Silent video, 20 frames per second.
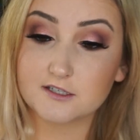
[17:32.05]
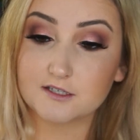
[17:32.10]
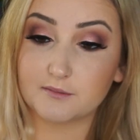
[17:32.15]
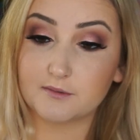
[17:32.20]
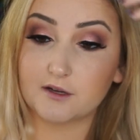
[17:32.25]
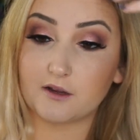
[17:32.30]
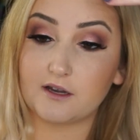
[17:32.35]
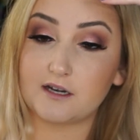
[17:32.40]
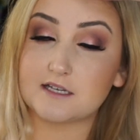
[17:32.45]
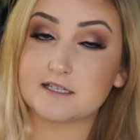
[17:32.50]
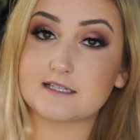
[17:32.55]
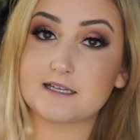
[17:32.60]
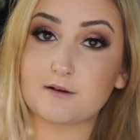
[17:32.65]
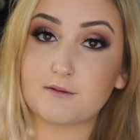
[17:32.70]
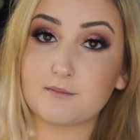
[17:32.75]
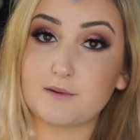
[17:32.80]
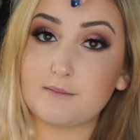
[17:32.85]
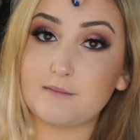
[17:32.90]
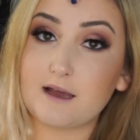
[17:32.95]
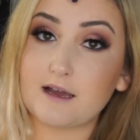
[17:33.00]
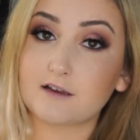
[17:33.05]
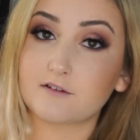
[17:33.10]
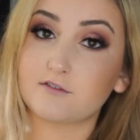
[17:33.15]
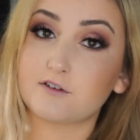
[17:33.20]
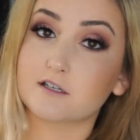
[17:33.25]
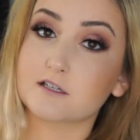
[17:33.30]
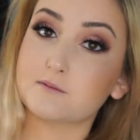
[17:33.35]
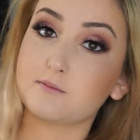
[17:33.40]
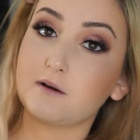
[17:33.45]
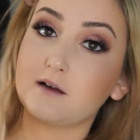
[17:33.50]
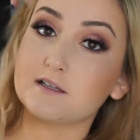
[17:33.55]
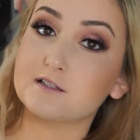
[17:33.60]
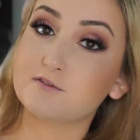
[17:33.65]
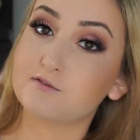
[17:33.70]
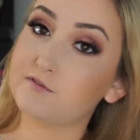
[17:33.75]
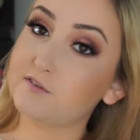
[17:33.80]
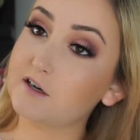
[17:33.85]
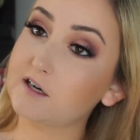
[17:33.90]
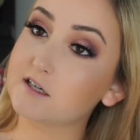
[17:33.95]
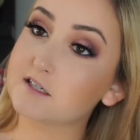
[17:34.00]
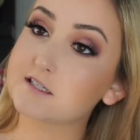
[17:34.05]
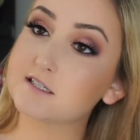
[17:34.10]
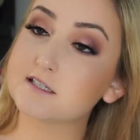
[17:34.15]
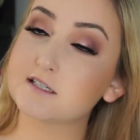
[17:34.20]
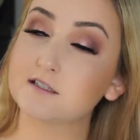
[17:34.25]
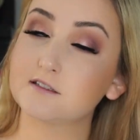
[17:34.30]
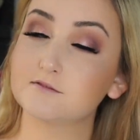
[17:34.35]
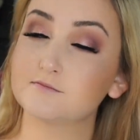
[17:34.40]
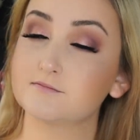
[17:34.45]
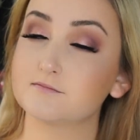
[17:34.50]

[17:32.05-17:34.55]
So I'm going to go ahead and set with my MAC Fix Plus first.